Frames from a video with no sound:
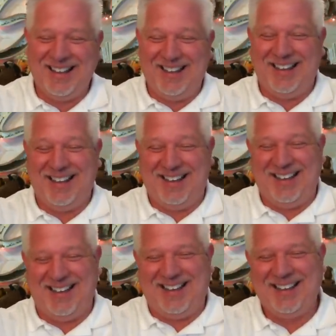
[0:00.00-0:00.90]

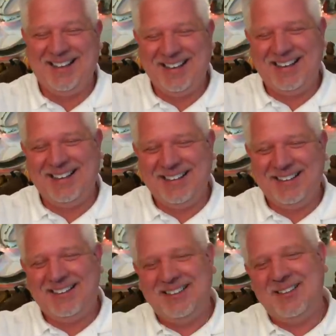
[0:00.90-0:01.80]

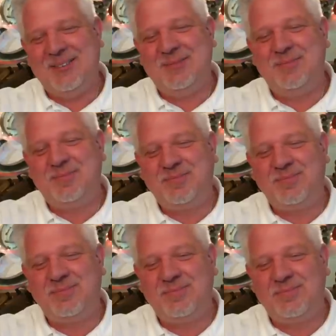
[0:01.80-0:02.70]

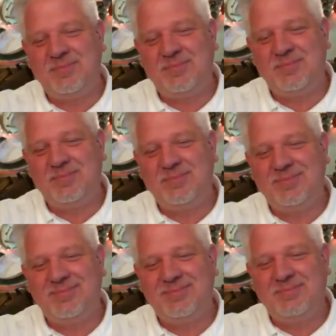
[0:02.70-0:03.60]

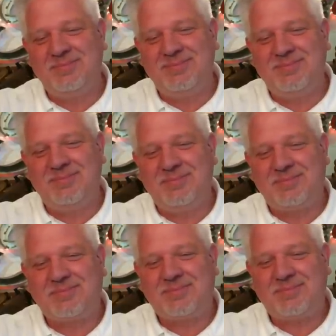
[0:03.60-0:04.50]

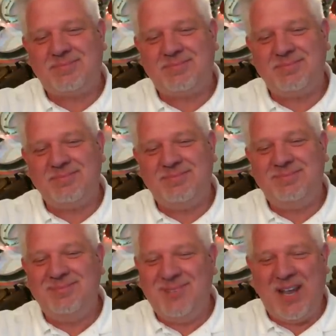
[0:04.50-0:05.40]

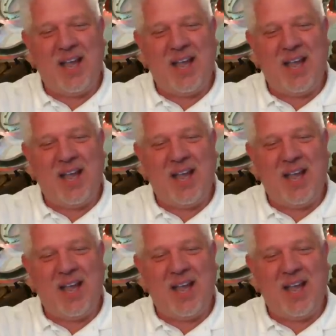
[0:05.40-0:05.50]
(not speaking)